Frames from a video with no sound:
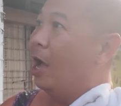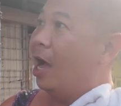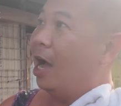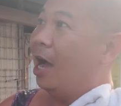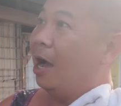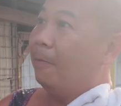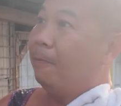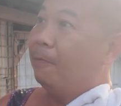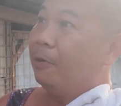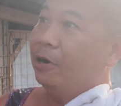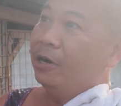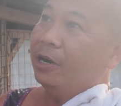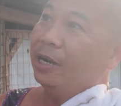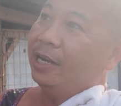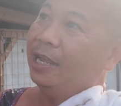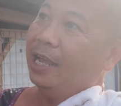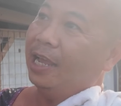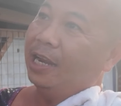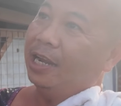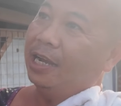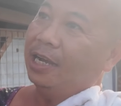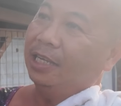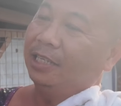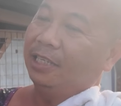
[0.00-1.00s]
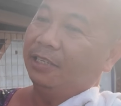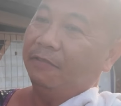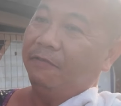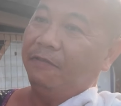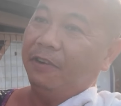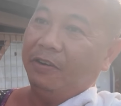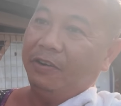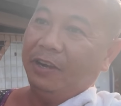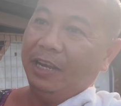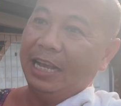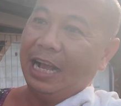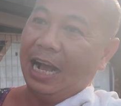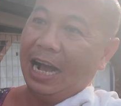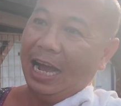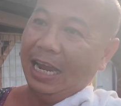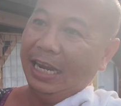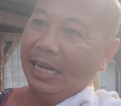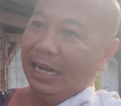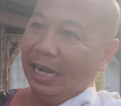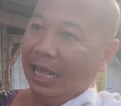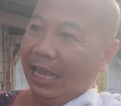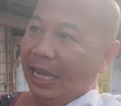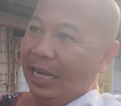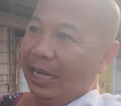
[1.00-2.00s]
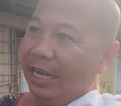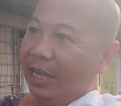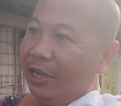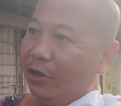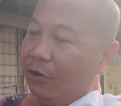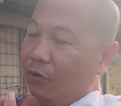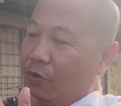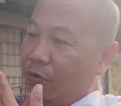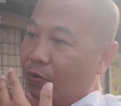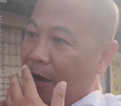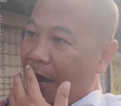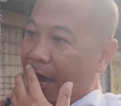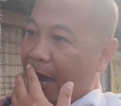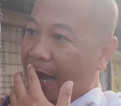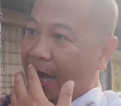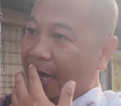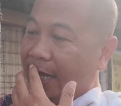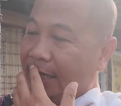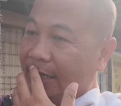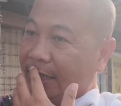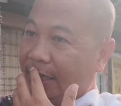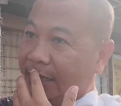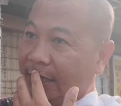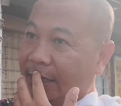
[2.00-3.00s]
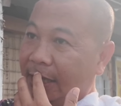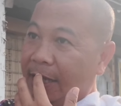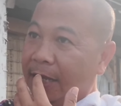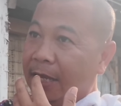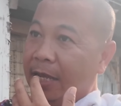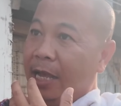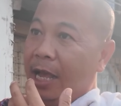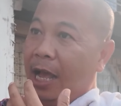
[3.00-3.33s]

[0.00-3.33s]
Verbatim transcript: uh, Bernadetta is a very kind lady who has